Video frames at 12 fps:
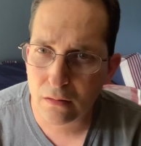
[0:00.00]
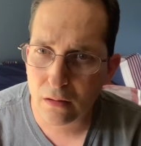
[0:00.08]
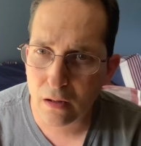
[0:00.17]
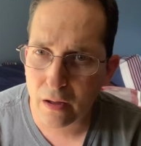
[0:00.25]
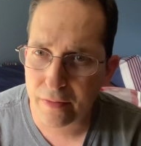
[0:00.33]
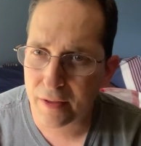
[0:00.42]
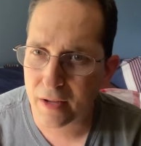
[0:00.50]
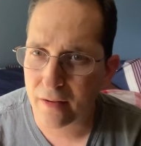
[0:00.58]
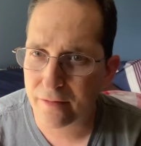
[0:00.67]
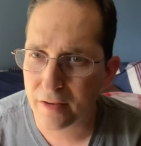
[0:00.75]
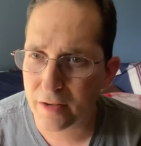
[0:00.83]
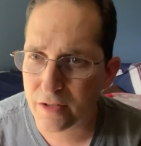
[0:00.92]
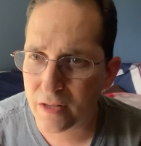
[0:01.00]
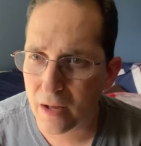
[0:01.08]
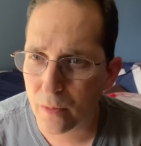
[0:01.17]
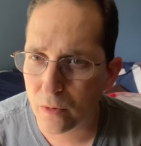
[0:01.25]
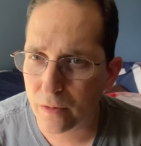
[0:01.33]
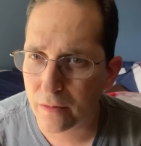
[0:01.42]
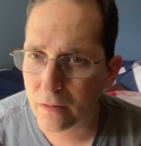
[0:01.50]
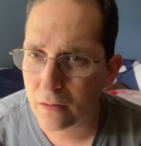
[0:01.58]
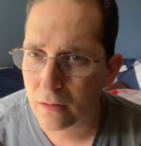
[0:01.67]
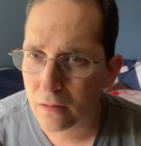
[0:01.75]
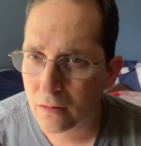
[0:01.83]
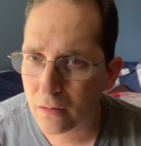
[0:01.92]
I think I finished that one.
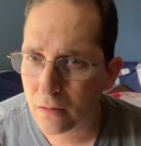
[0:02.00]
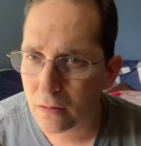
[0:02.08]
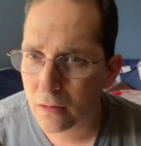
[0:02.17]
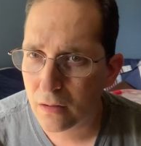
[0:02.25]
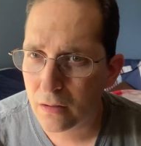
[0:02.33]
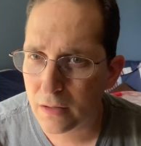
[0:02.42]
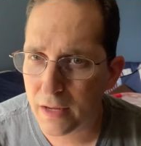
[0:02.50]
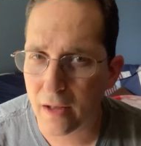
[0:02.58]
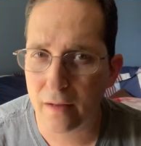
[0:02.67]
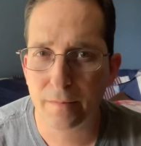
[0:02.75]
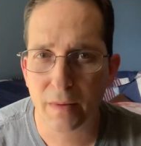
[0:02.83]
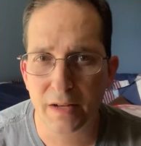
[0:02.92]
Yeah,